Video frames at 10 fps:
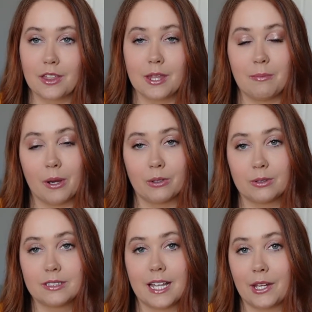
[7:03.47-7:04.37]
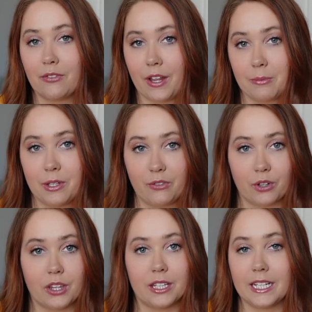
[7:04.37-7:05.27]
the most like
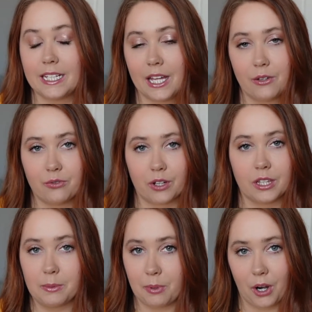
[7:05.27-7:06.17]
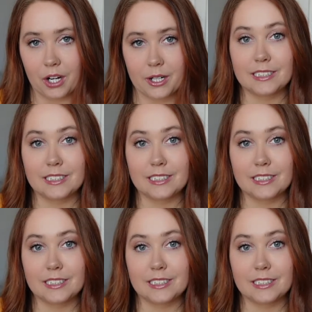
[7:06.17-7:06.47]
family-friendly, kid-friendly park.